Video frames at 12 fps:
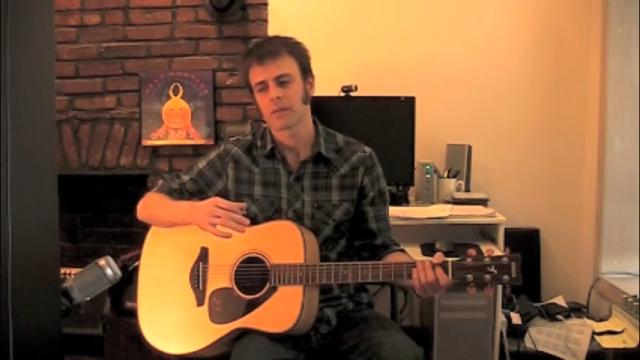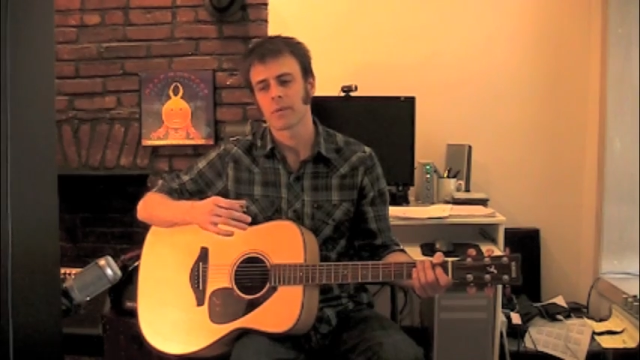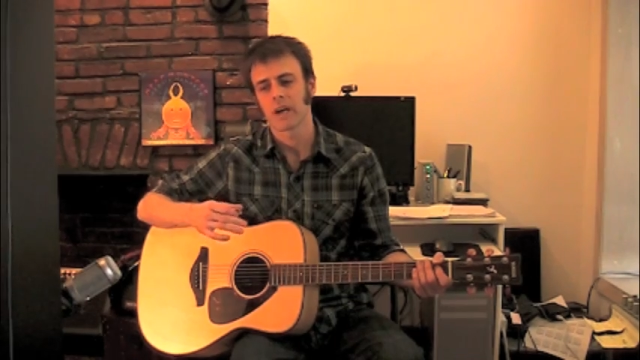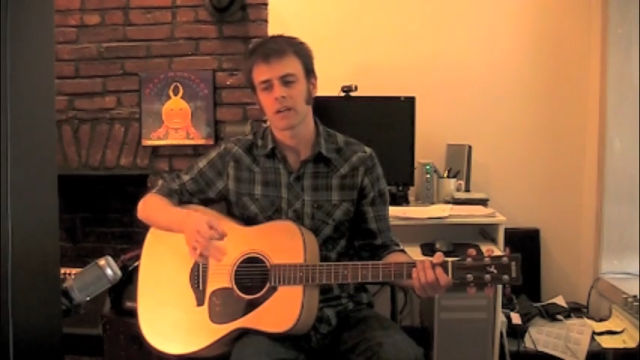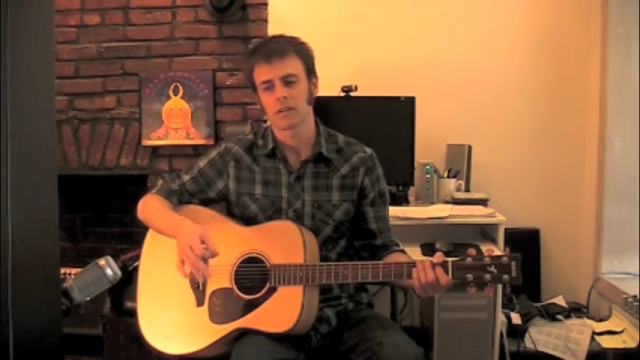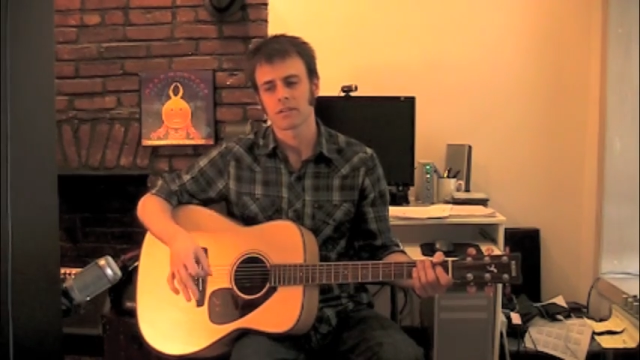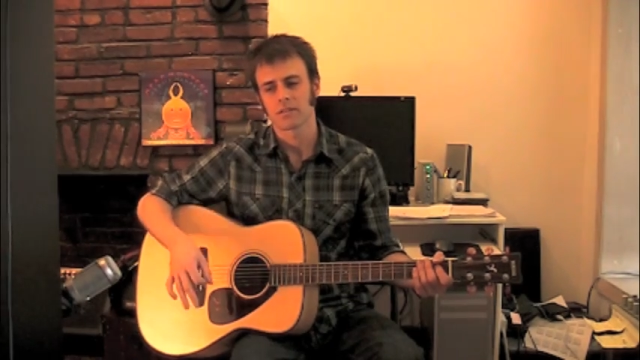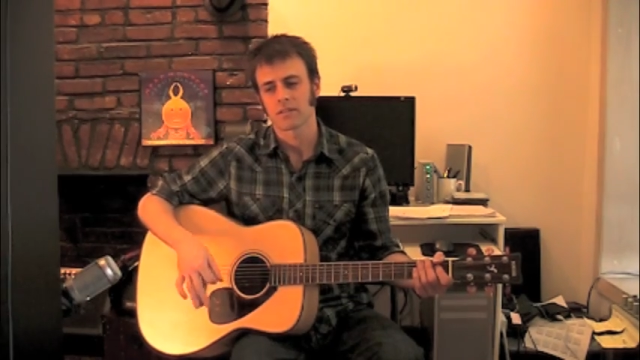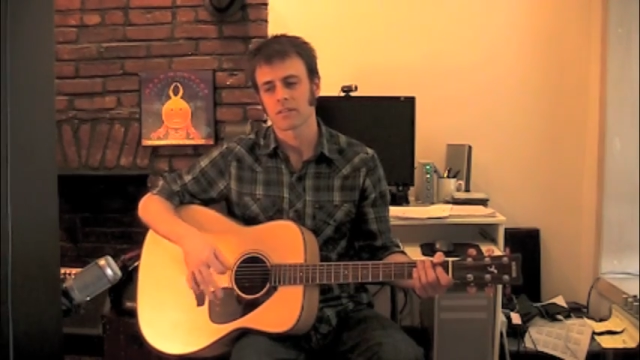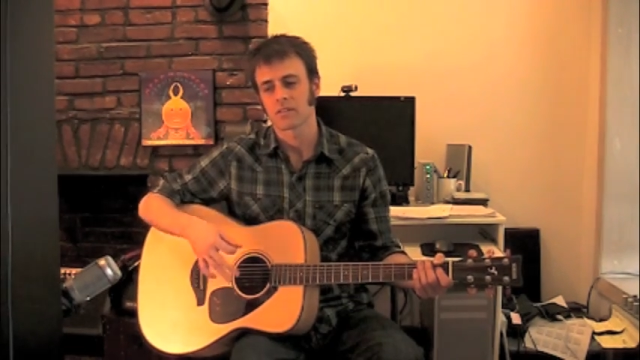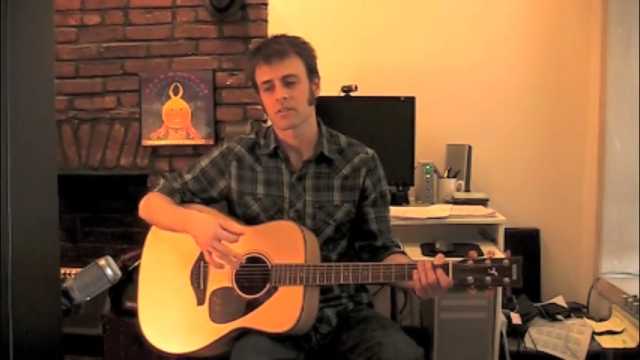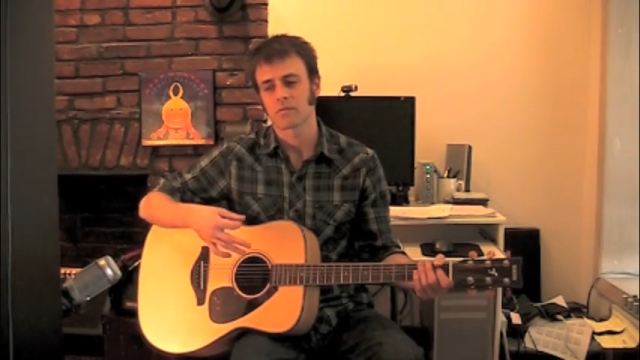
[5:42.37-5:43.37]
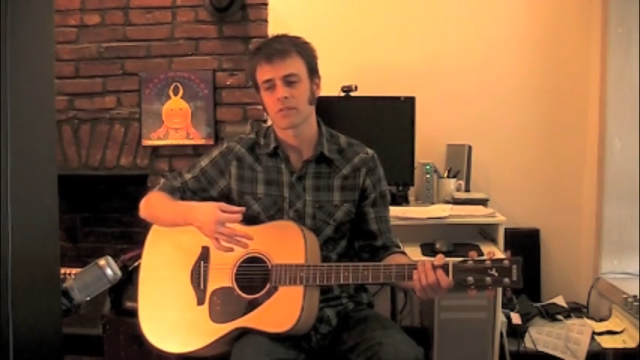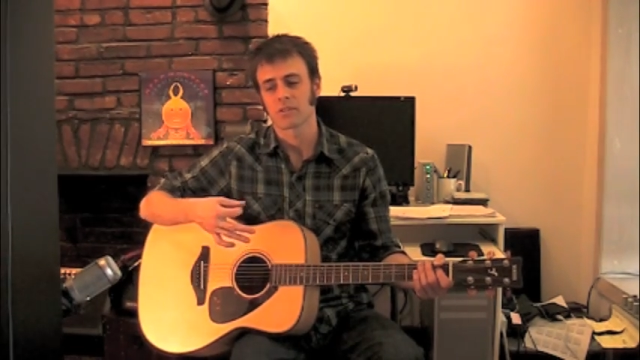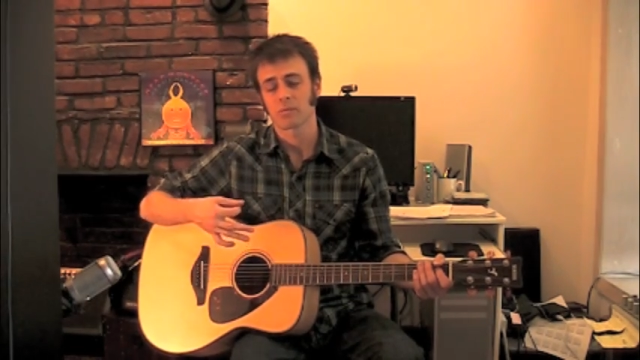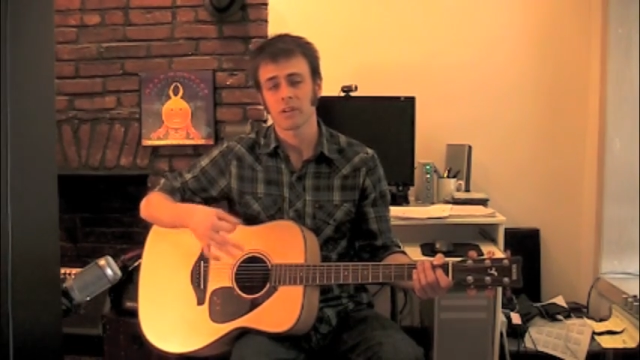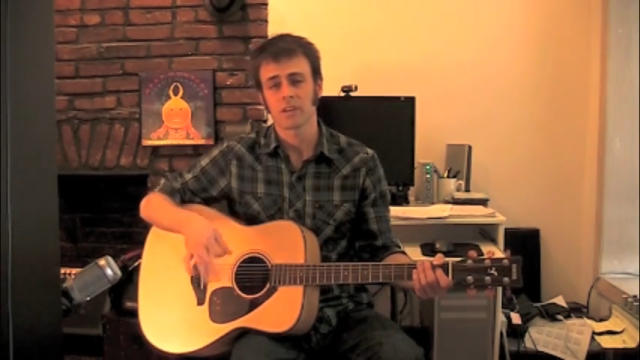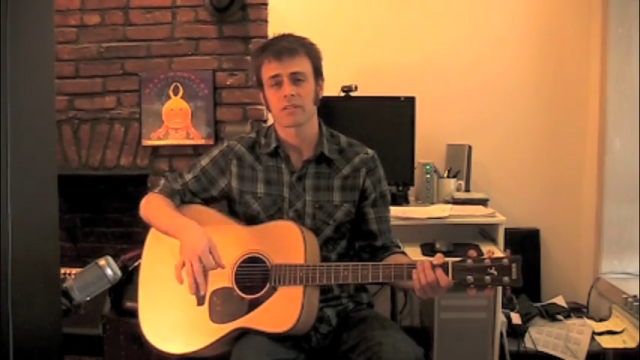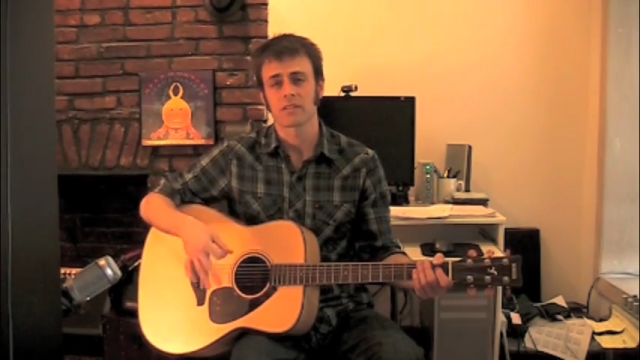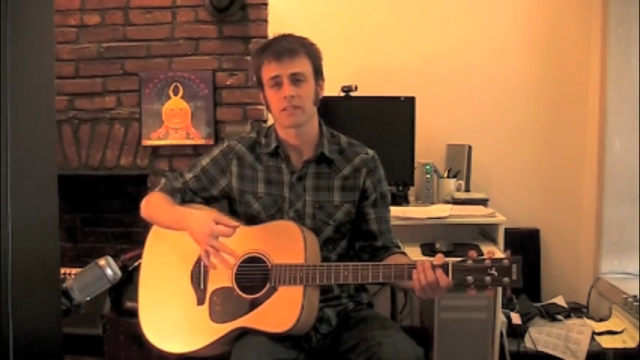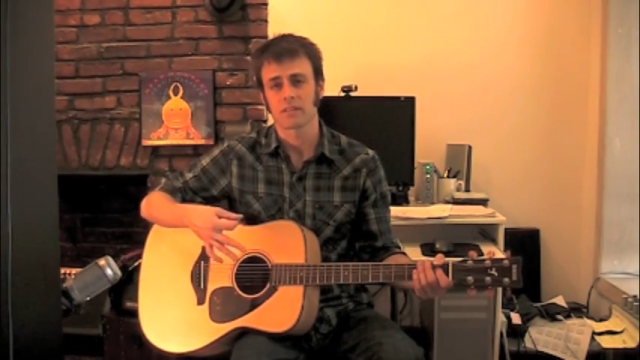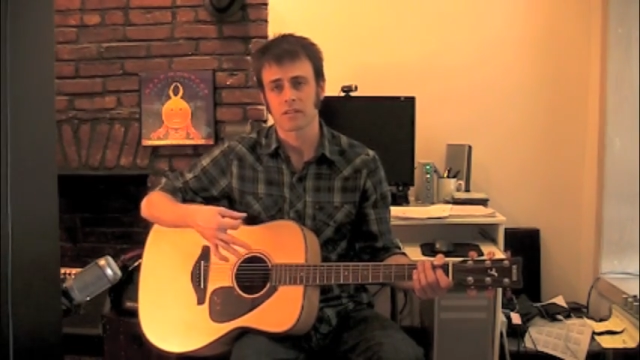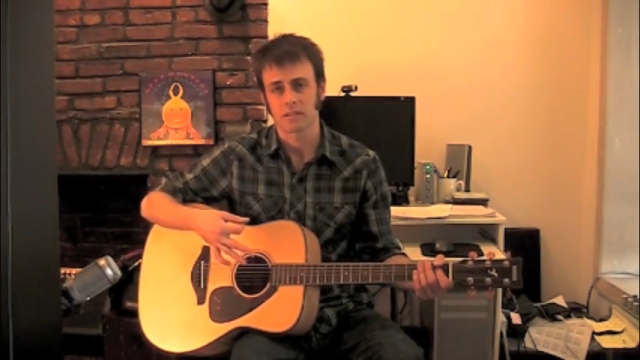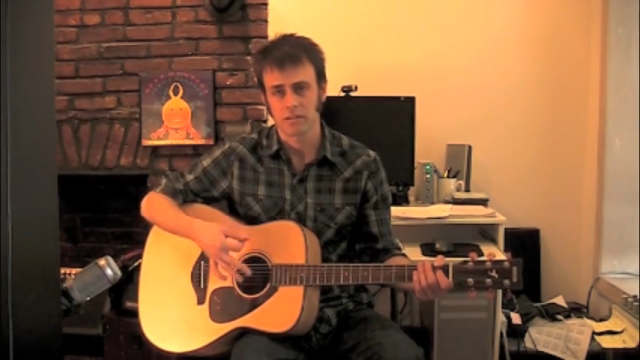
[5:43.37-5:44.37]
a balance that's pleasant
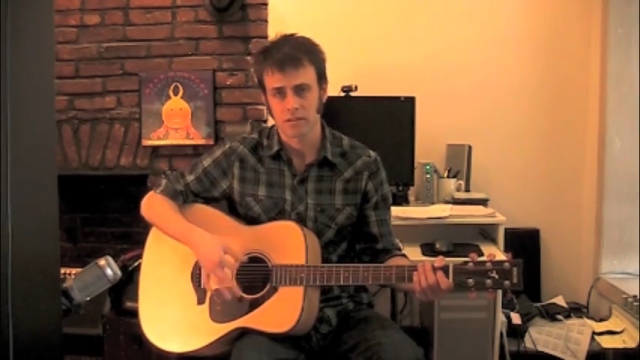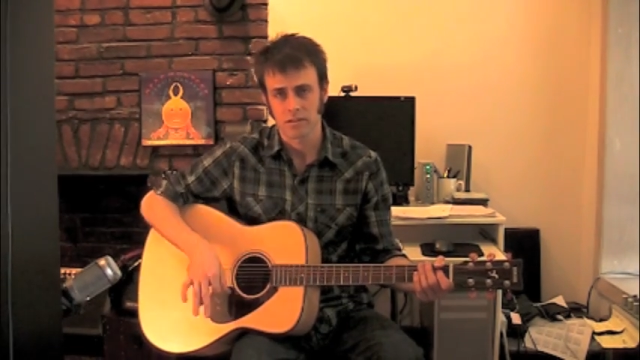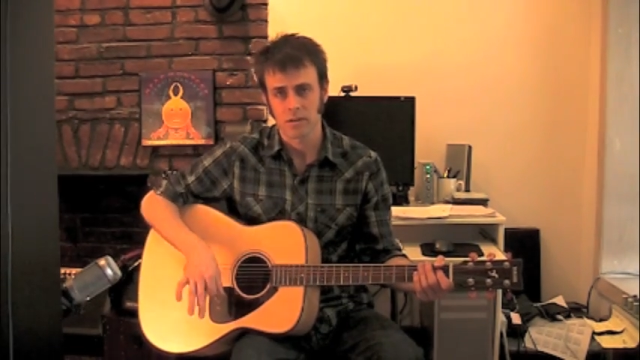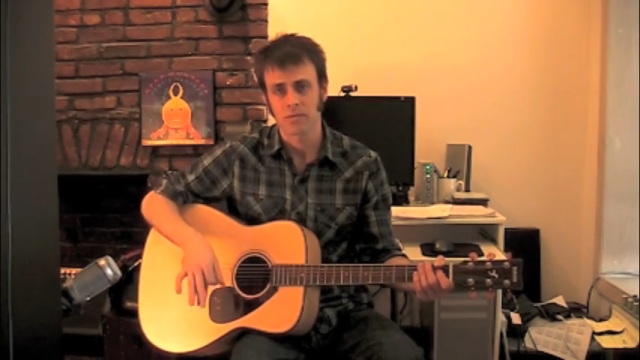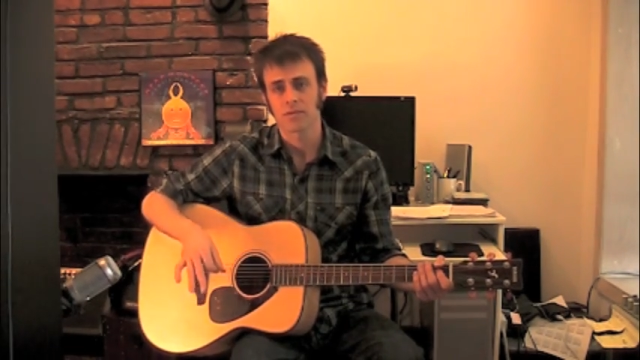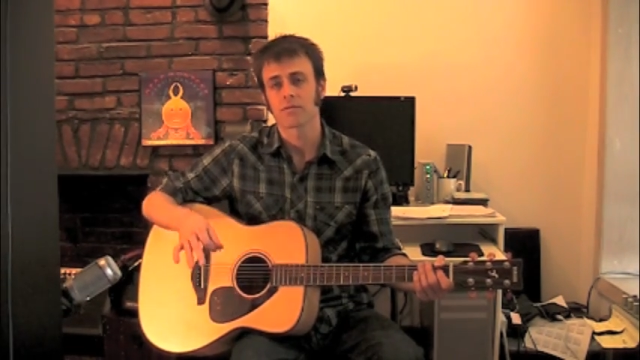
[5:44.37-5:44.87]
as it strums